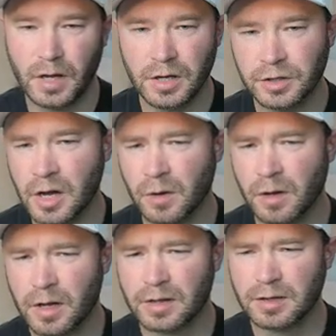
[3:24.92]
So
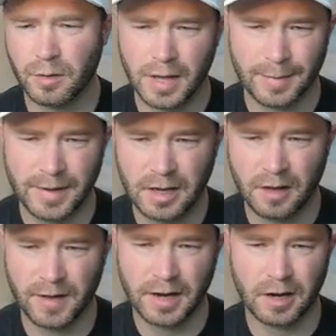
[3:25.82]
someone like
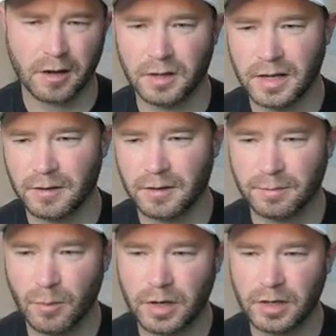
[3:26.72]
myself, I got on later
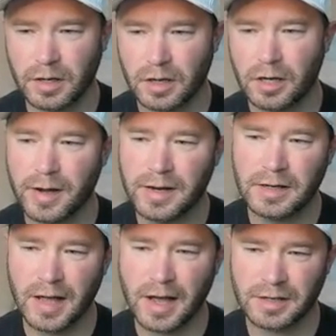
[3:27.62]
this morning, I
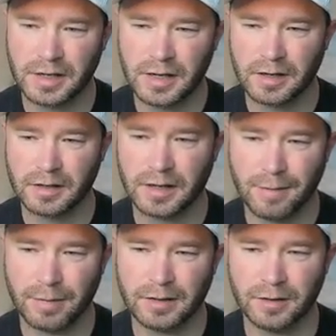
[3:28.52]
didn't actually get to
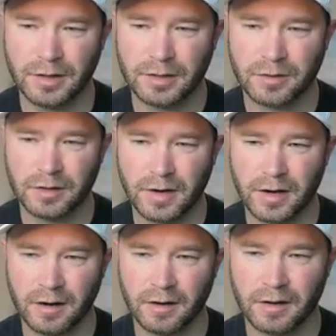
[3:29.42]
capitalize on this trend
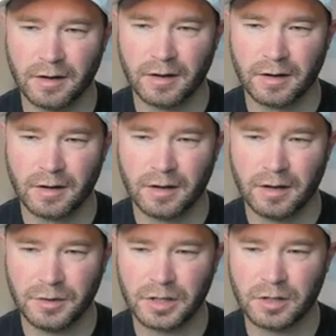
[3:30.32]
right here.
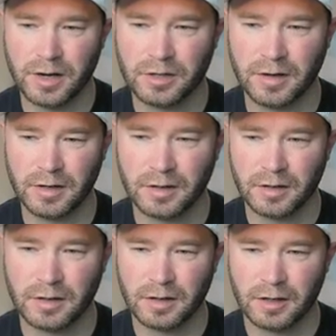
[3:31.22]
This is a great trend.
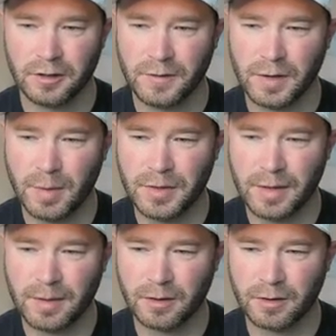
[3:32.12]
If you had bought
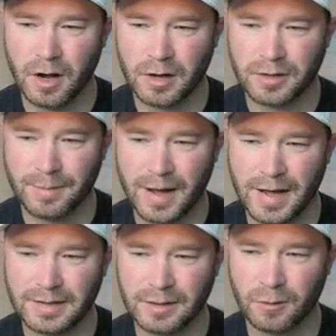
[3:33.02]
that or got to that
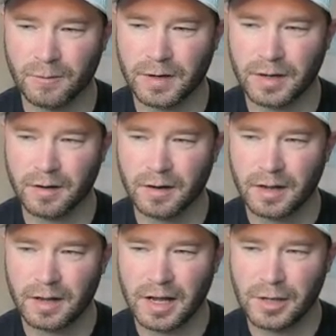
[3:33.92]
buy signal over here
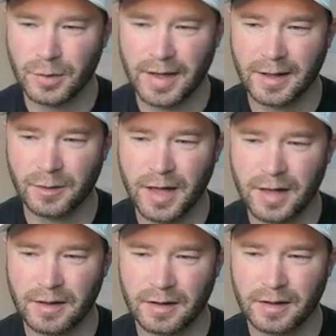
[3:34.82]
and you had held
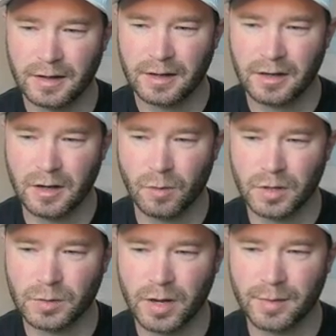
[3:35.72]
that,
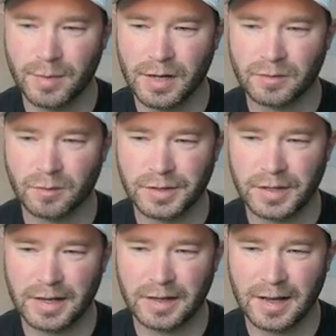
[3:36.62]
what's one of the biggest rules
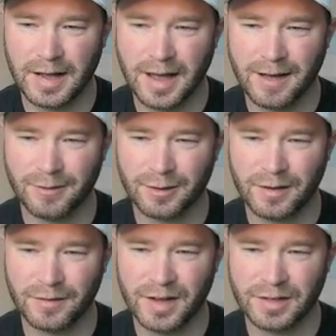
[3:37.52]
that I have for a
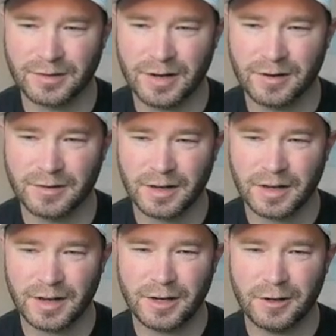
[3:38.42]
lot of advanced traders?
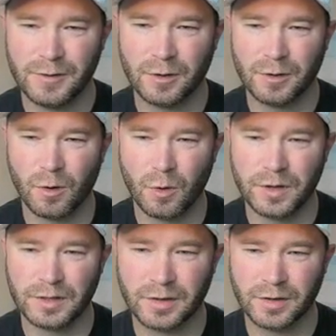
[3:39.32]
If you can hold
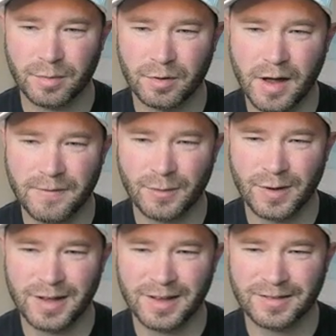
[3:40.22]
this during the profit
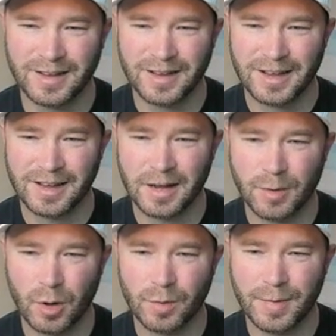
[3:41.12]
wave and
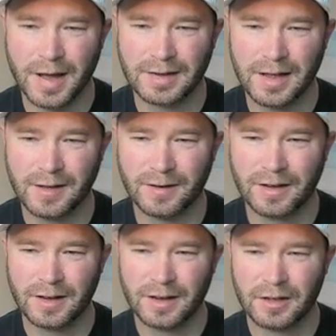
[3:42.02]
come all the way back down,
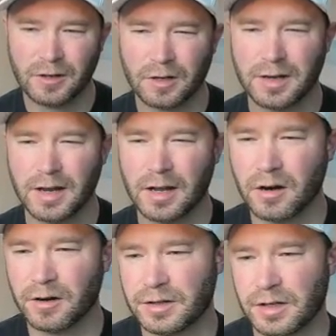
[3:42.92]
you're looking at
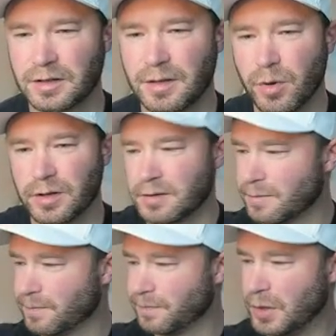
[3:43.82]
160 points.
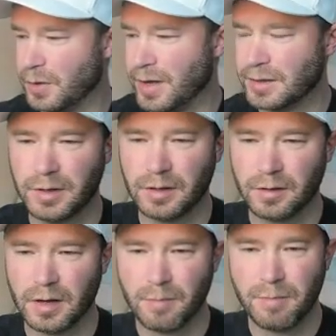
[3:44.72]
That's when
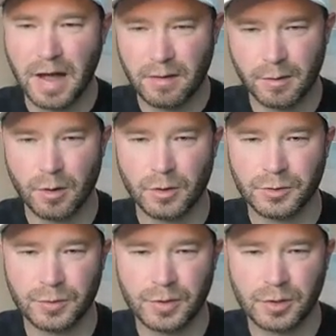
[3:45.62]
the background
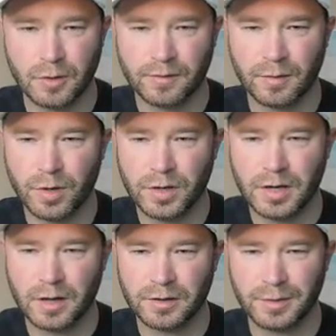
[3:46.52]
also switched over from one
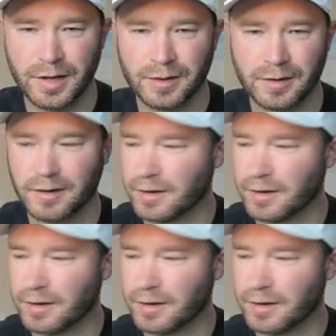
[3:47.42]
color to another.